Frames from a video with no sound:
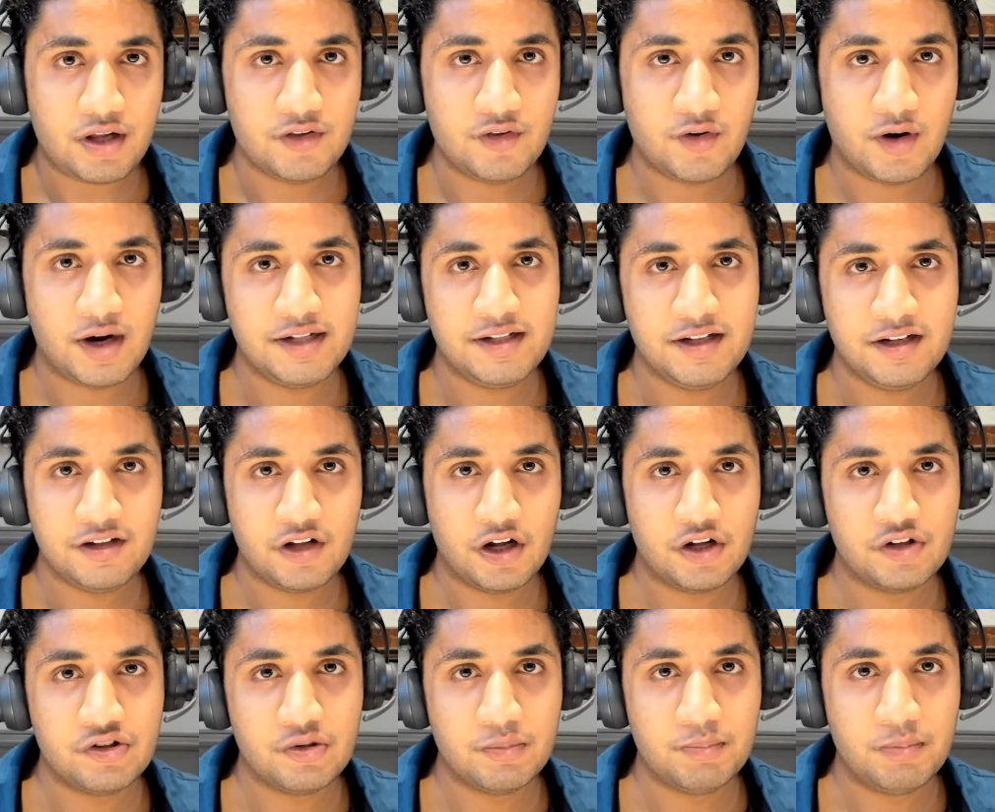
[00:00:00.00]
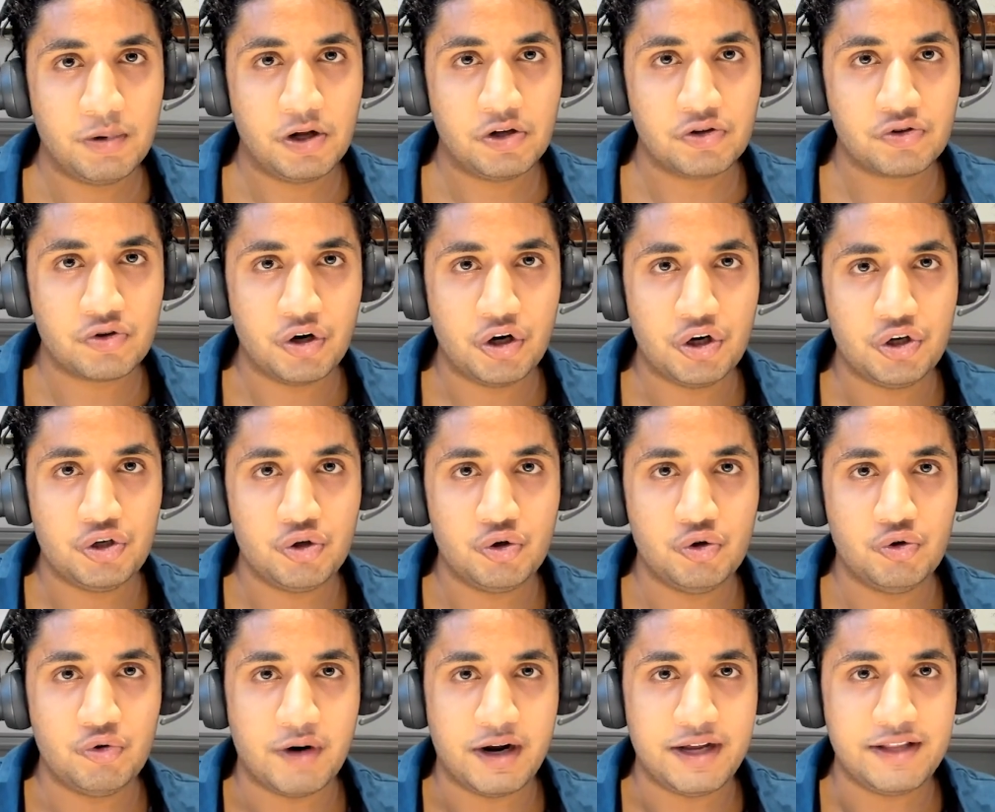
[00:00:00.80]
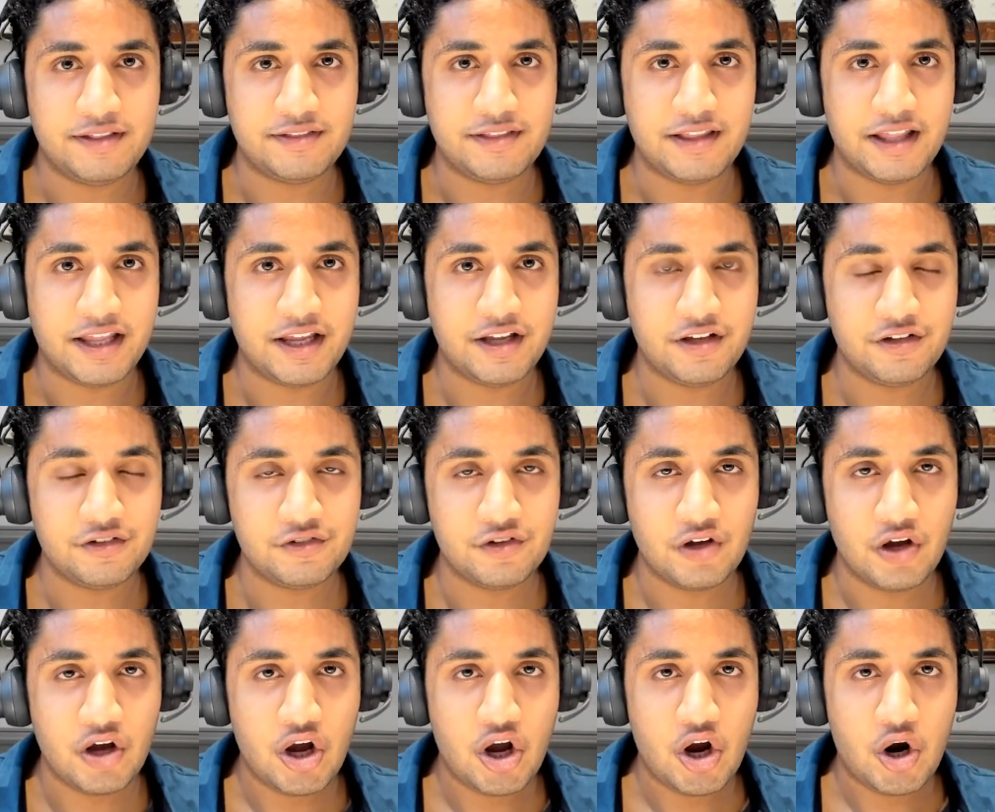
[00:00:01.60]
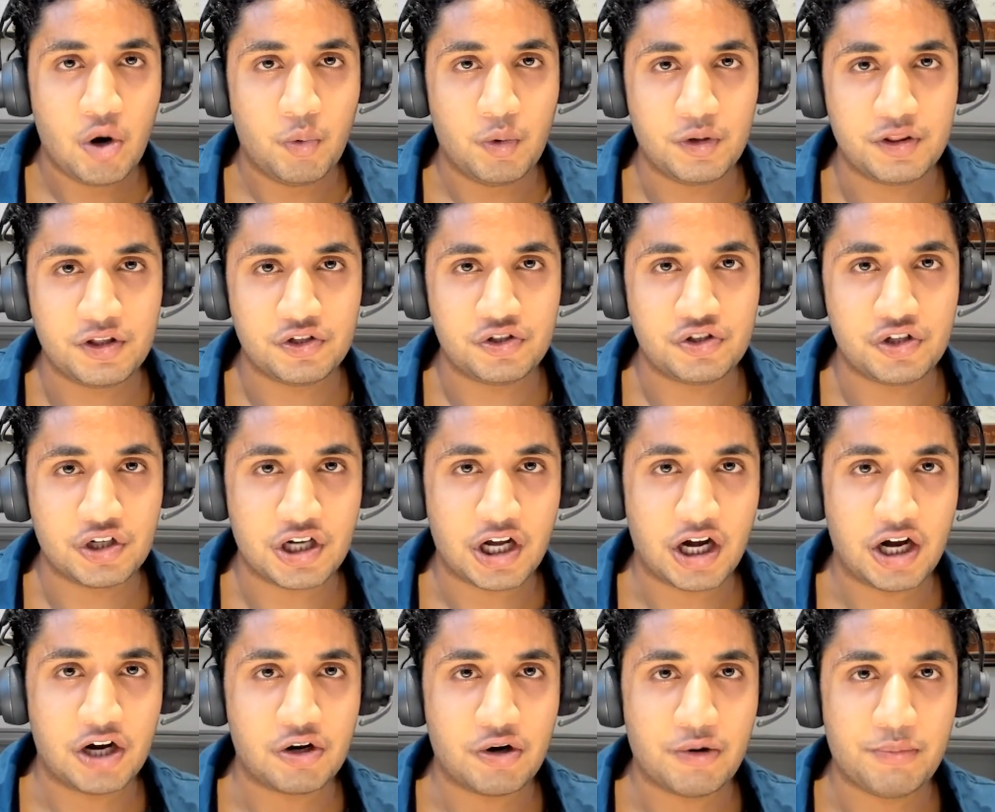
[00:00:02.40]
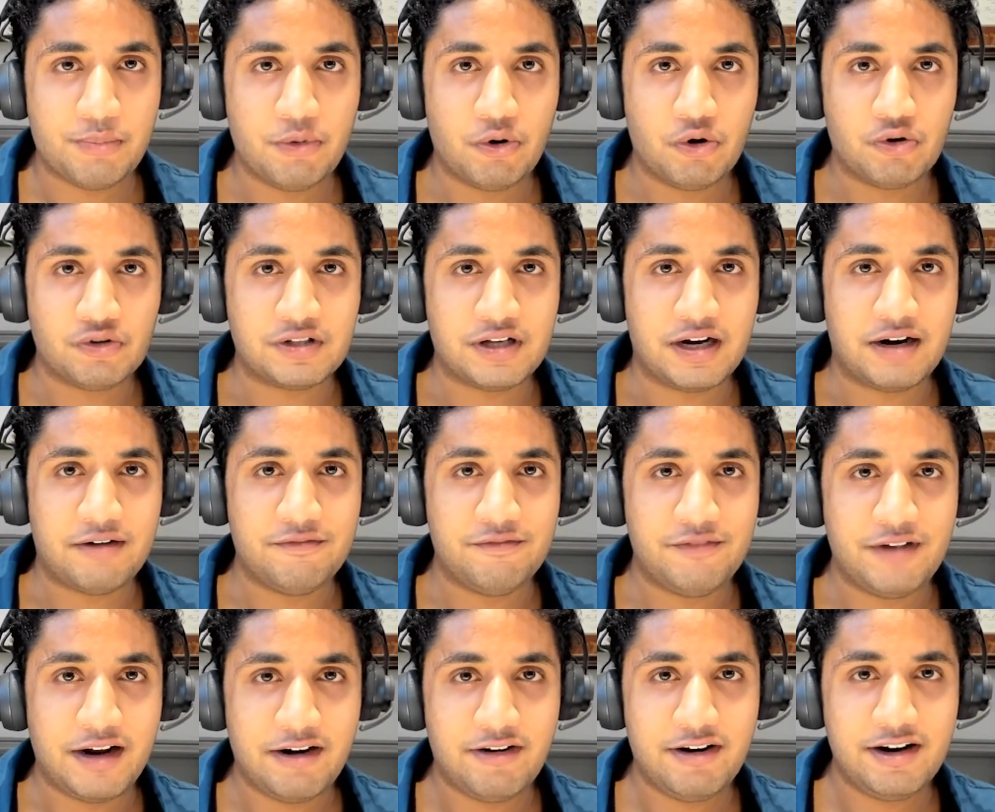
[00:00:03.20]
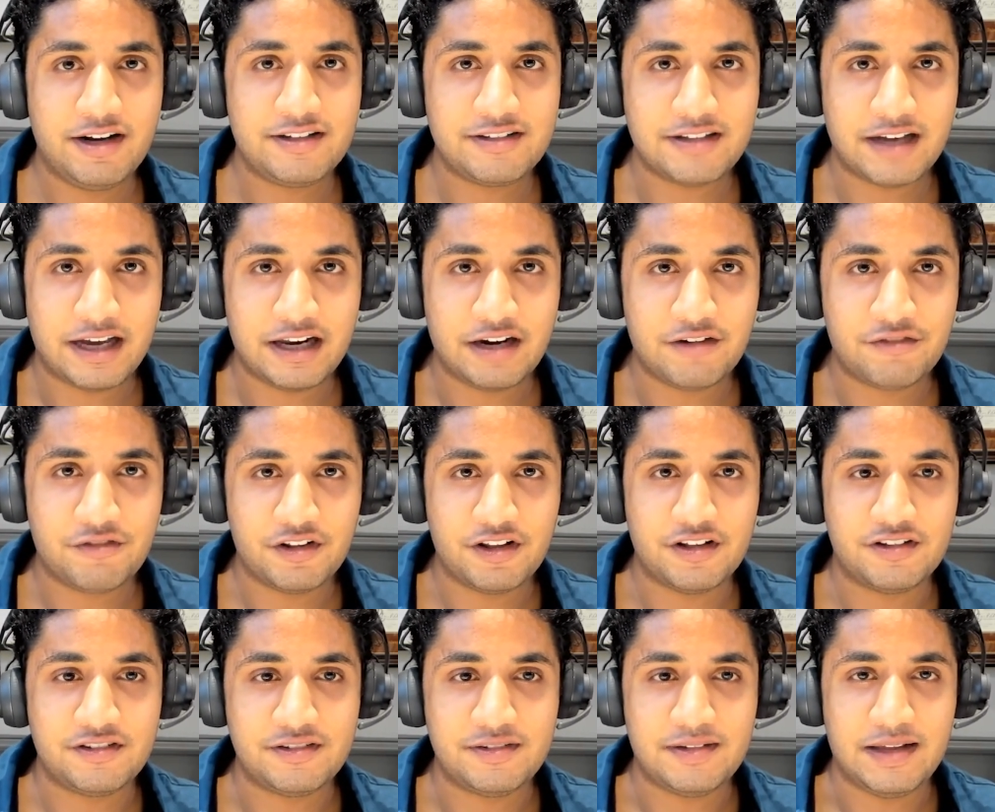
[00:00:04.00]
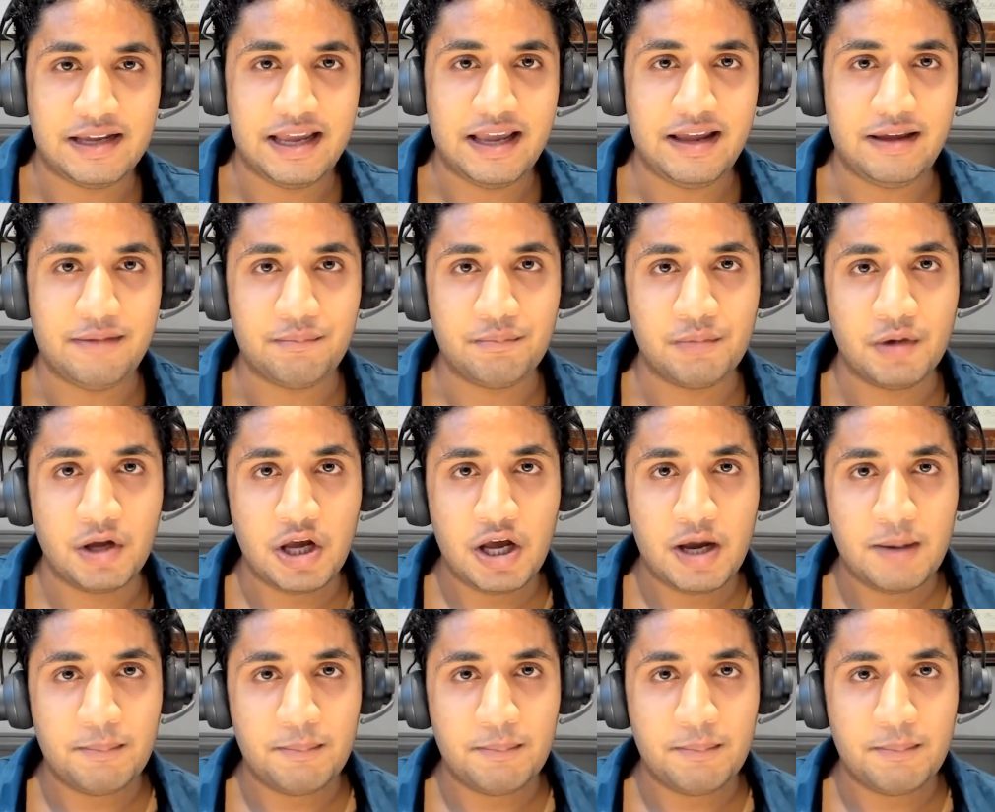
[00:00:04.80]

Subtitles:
So I think Lonzo Ball is going to do great things with the Chicago Bulls, and I'm very excited for this team.